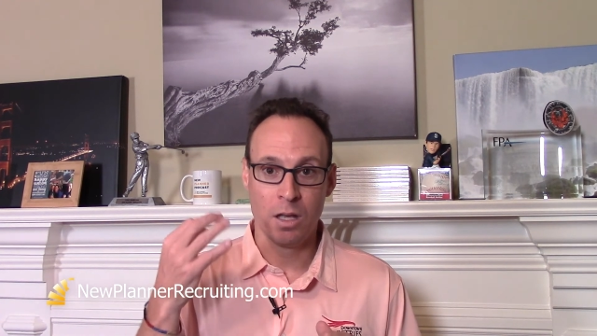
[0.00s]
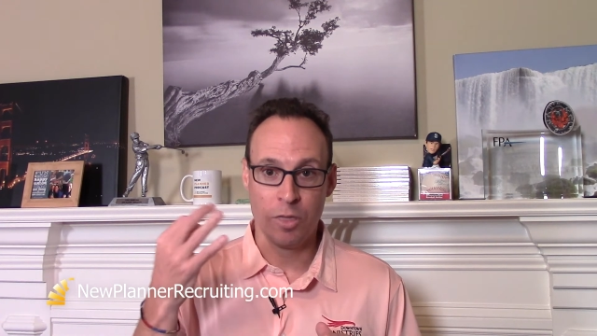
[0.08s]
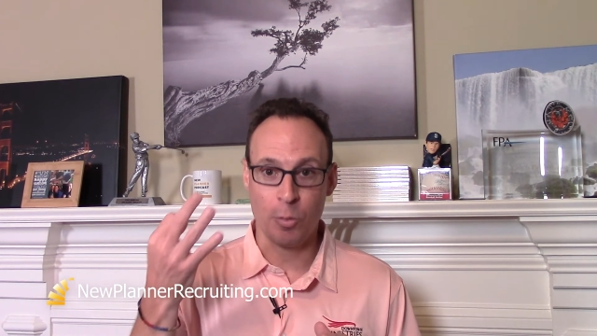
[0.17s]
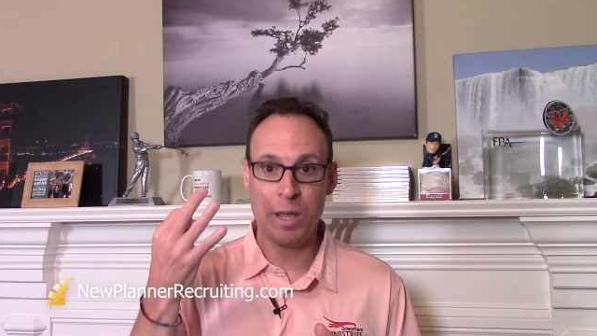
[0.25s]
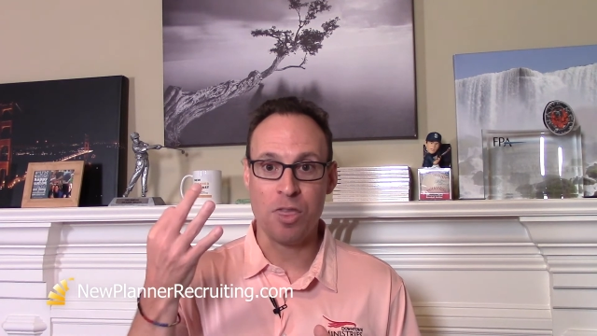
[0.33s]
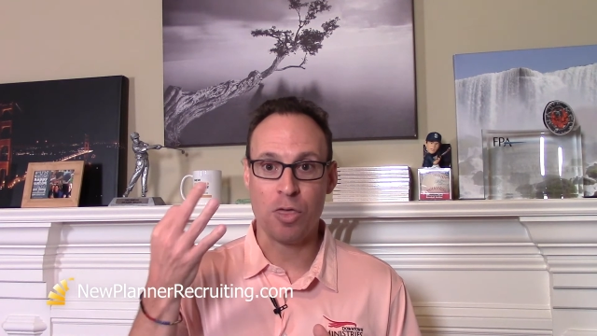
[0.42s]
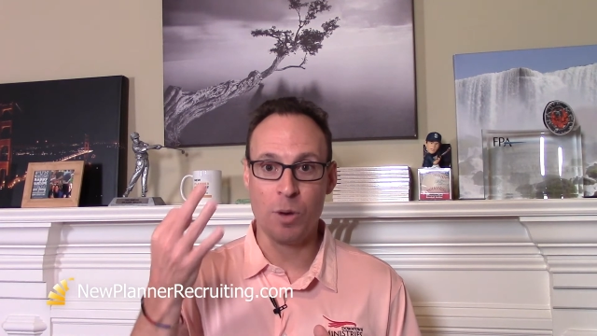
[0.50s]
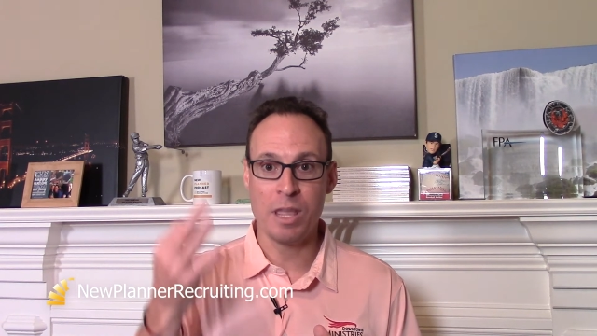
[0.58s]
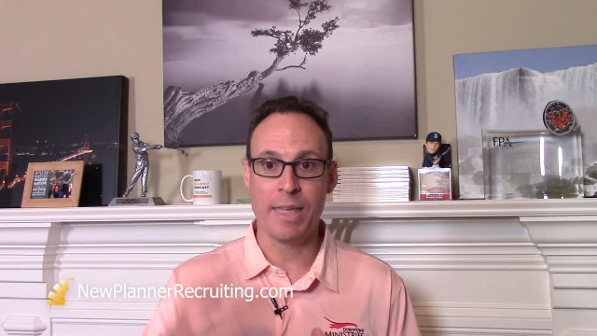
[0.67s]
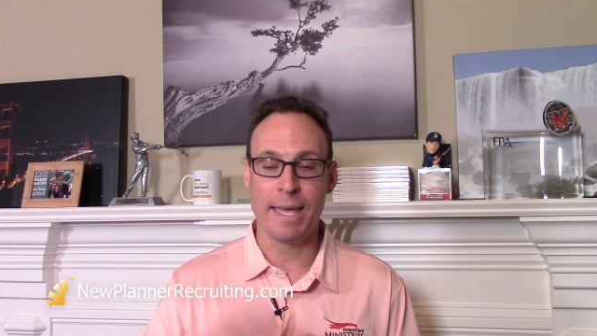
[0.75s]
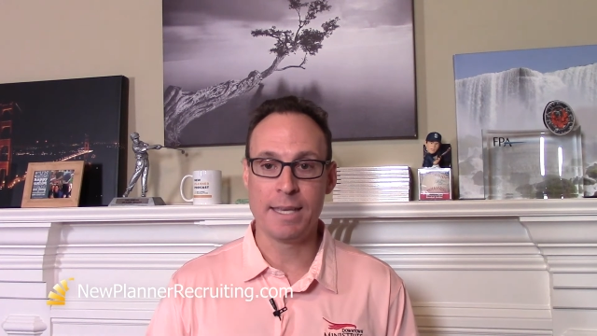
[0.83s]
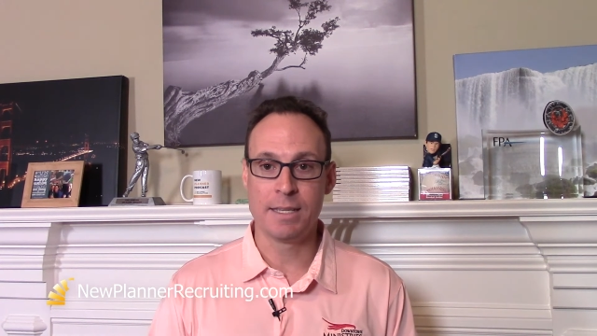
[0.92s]
three three
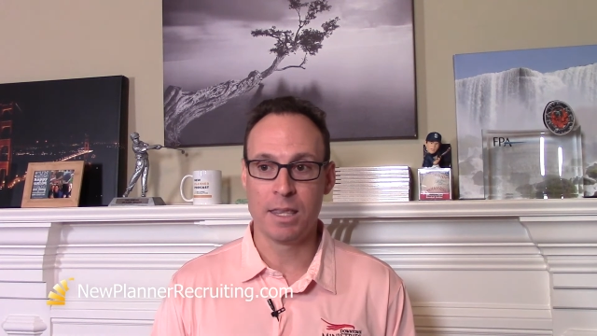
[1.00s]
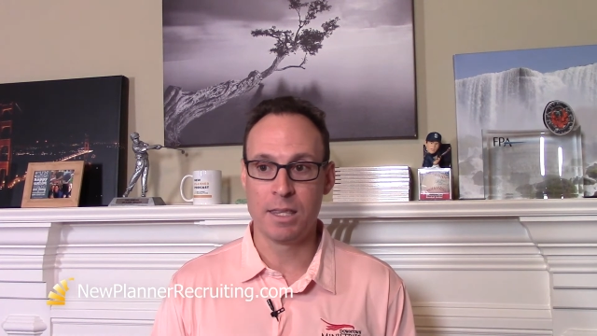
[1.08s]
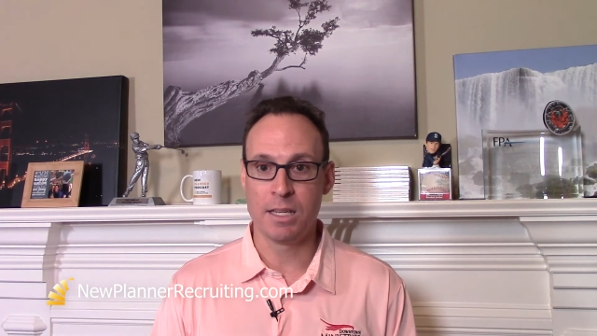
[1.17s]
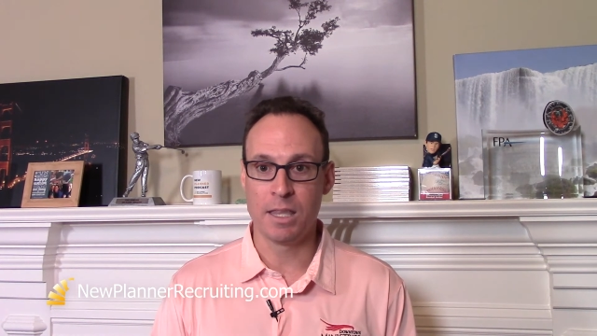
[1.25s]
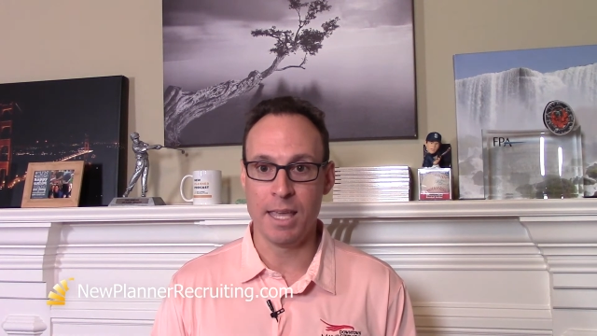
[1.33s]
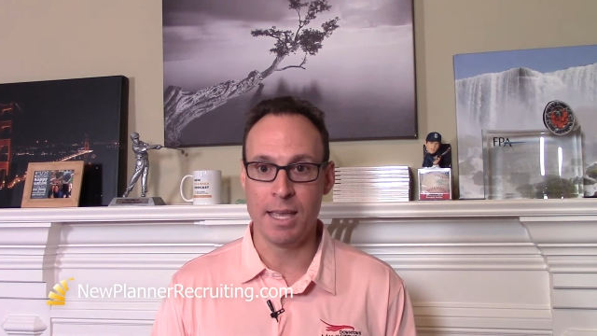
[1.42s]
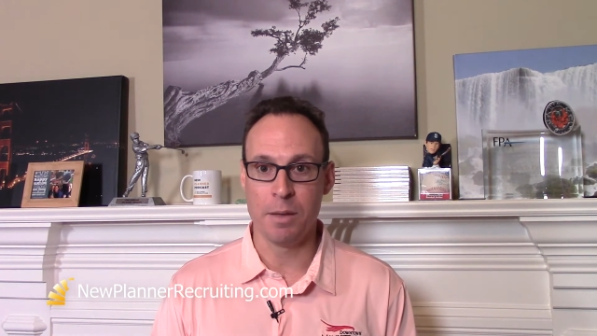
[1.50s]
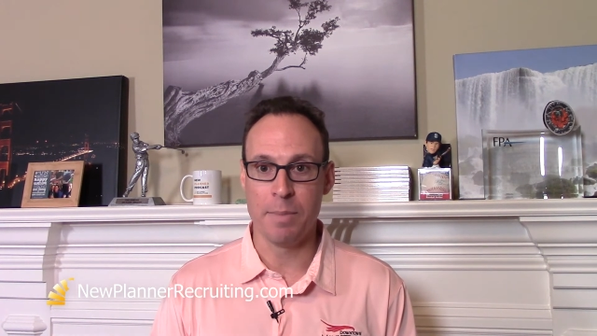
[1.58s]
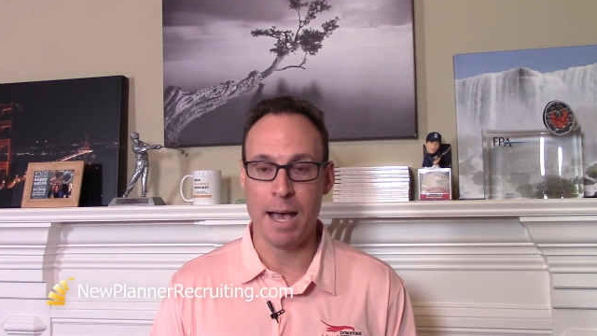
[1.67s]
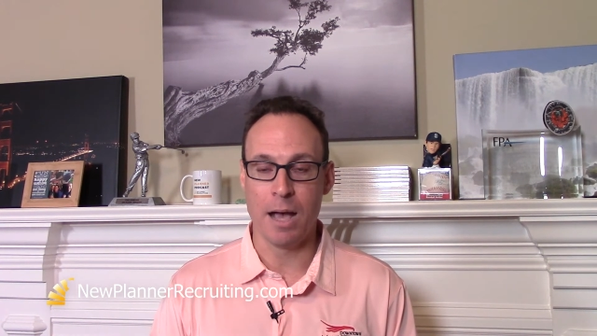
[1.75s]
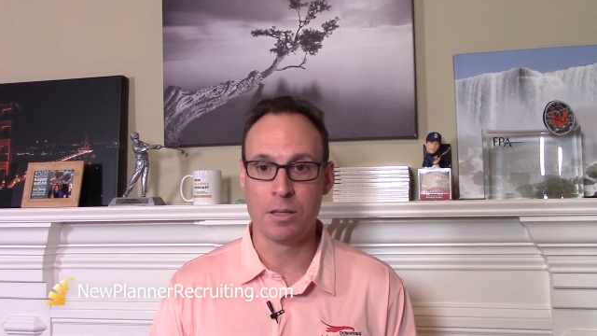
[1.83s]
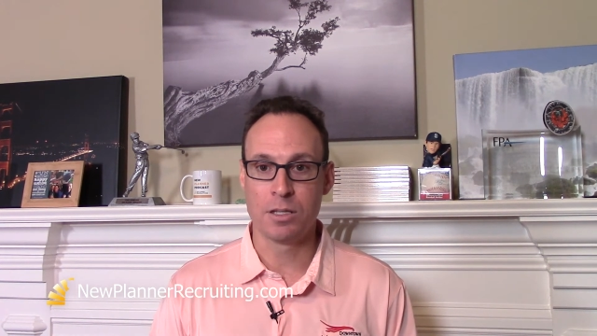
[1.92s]
things to, to, think
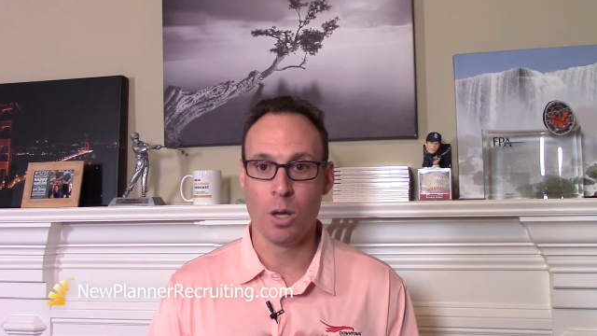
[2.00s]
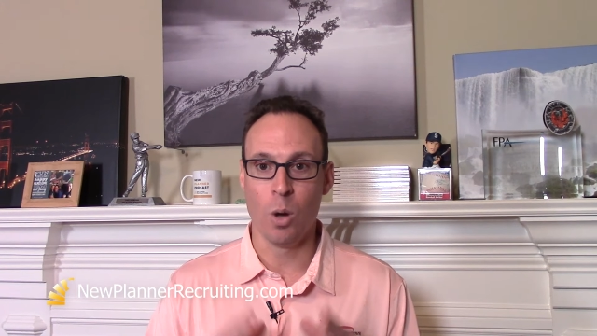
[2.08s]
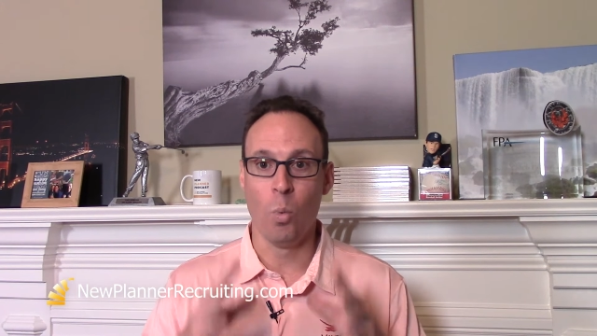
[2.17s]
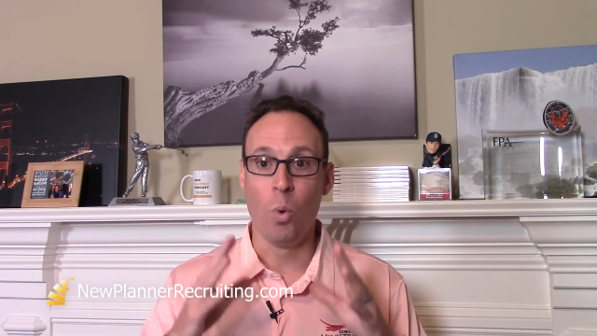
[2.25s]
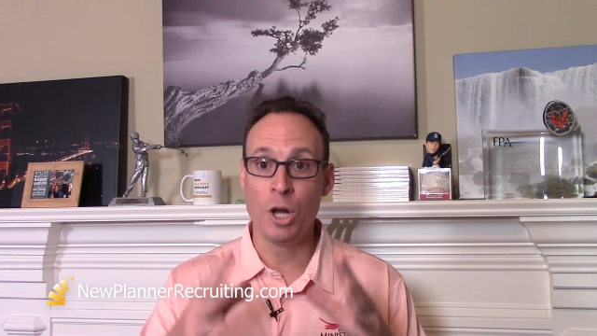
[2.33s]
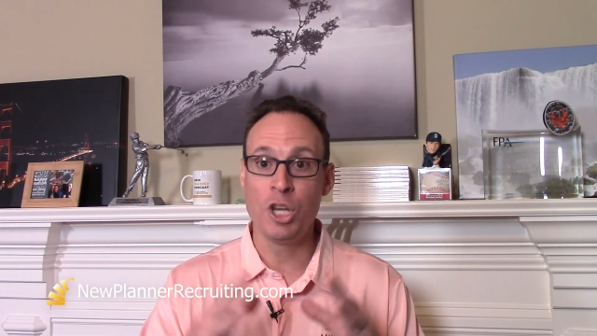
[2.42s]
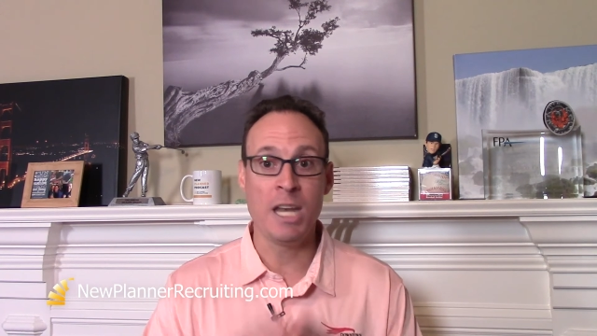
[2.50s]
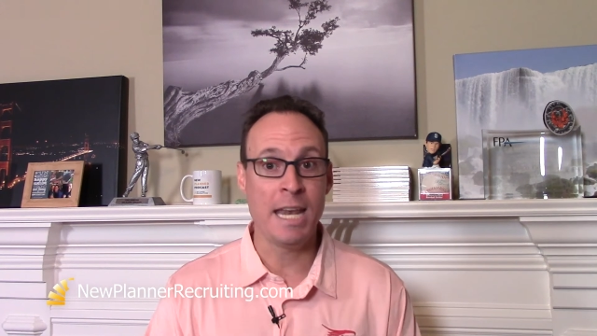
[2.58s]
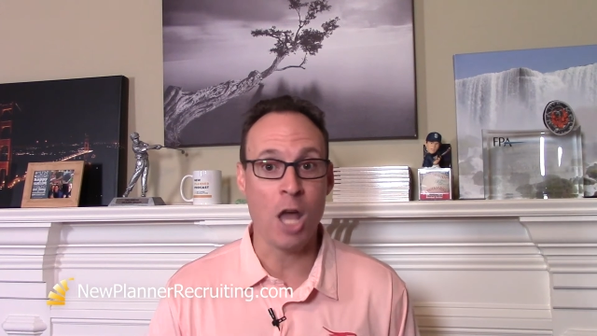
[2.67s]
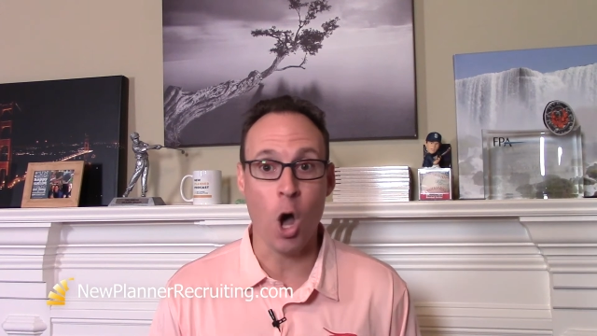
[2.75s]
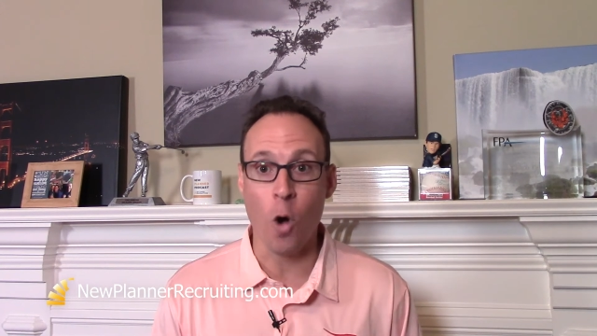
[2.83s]
about so one you need to